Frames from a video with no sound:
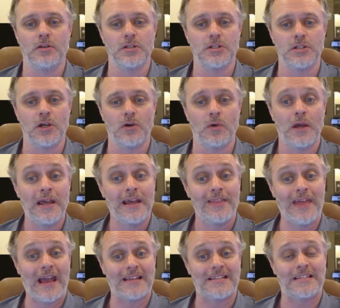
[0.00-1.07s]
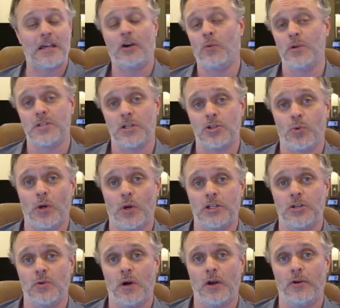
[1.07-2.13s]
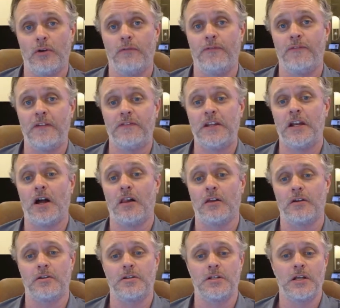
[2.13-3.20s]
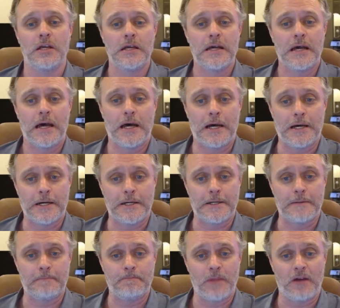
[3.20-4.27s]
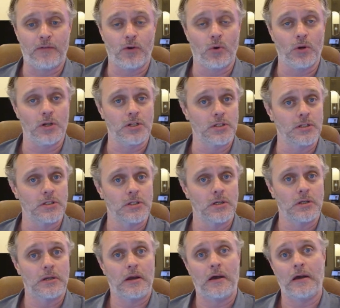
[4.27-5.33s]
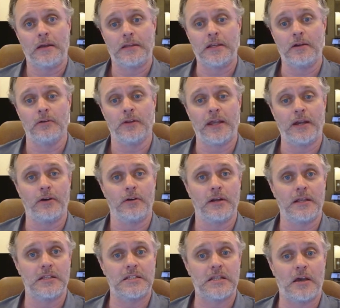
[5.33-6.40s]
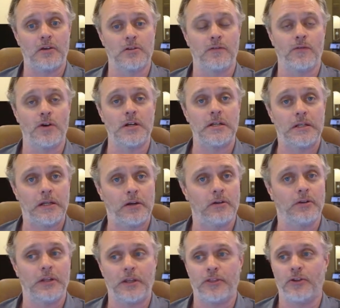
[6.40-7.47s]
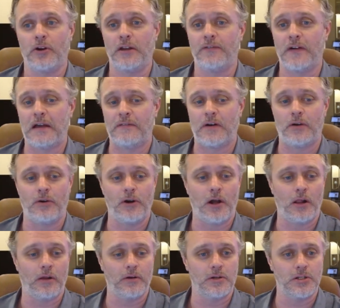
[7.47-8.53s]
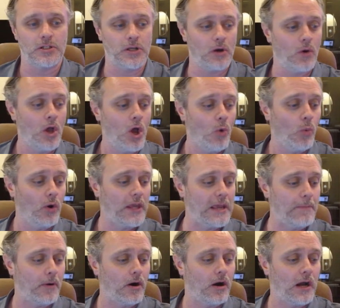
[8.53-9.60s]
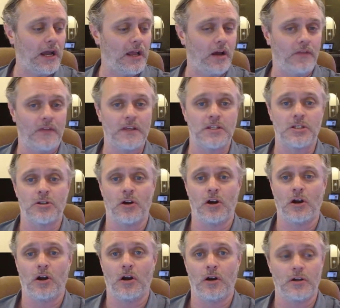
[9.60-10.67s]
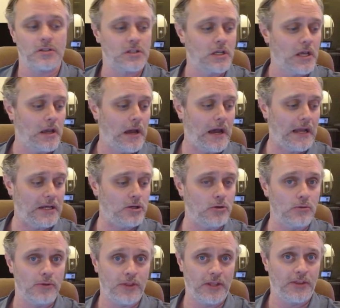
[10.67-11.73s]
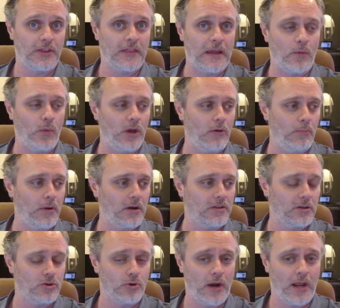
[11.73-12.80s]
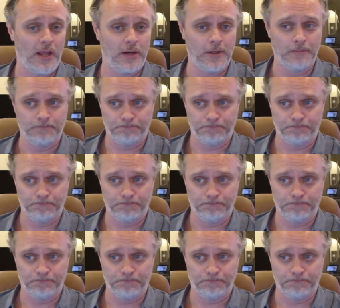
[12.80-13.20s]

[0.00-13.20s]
So that sell was at $2,250. Of course, a year later, it sells for nearly $3,500. So we'll keep our eye on these star cards. I do think that they will buck the trend.